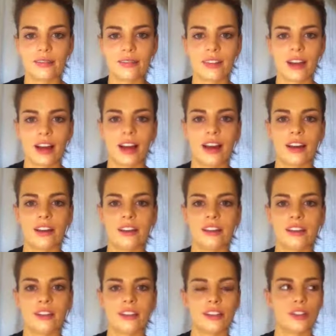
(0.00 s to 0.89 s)

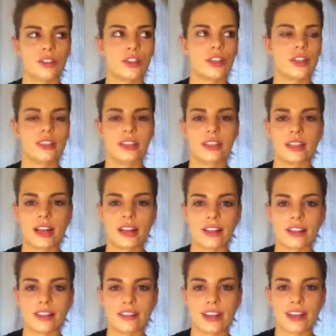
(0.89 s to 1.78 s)
had a crazy night
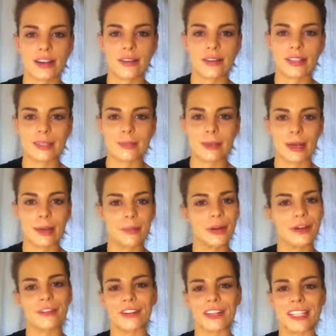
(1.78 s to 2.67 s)
last night with my
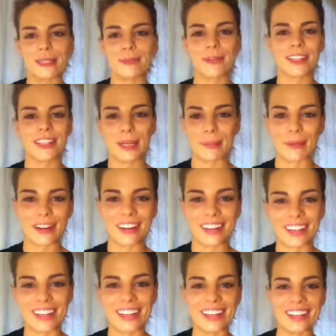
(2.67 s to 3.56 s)
boyfriend's birthday
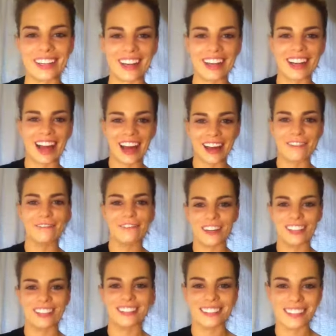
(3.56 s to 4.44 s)
party, and I had
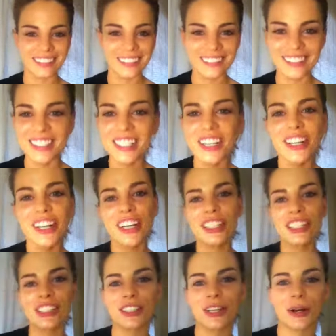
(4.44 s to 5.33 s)
fun.
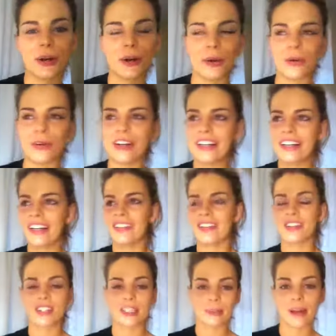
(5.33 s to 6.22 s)
So
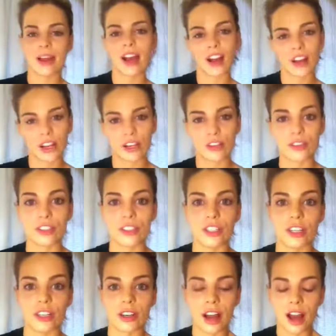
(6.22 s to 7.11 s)
this is my hungover
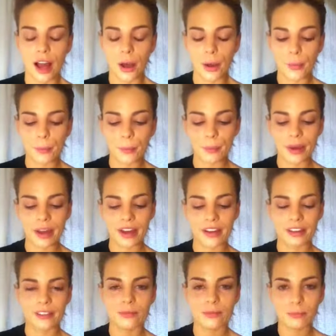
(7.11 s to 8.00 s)
look,
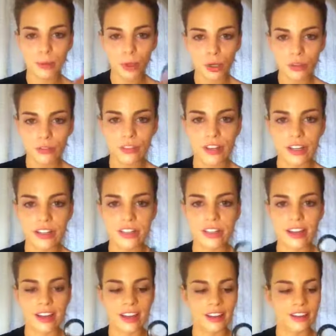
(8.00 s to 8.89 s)
but perfect,
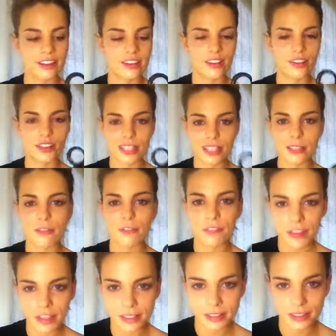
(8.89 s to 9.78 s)
and this
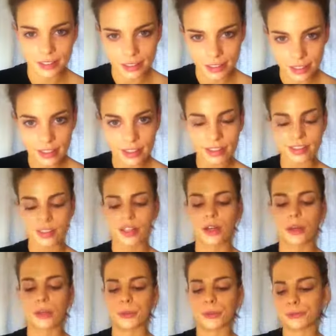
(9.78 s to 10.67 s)
fixes it.
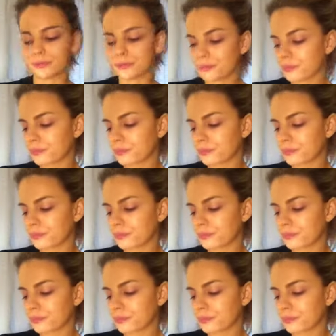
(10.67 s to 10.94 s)
So